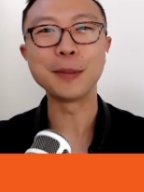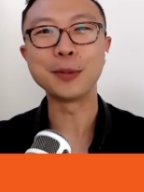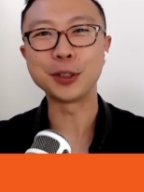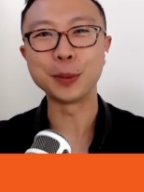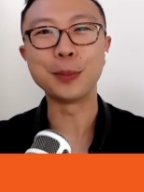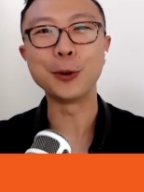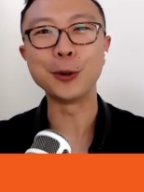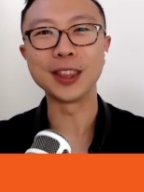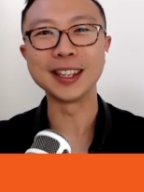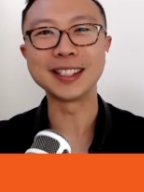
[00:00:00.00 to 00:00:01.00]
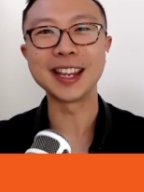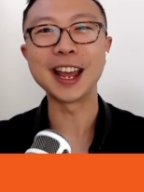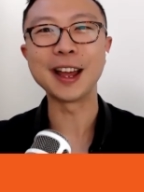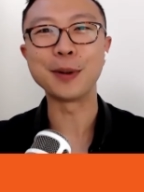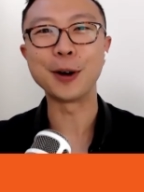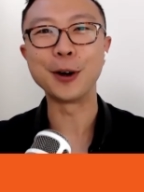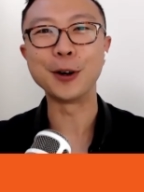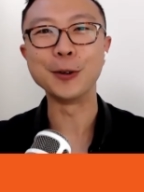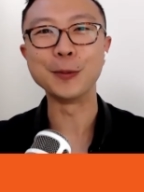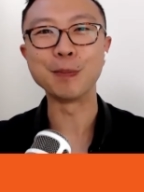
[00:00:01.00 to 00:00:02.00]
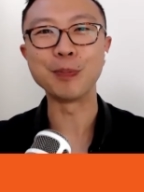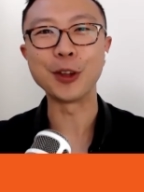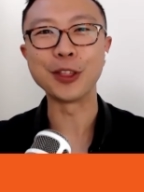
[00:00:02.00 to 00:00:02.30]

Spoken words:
was able to put the stamp on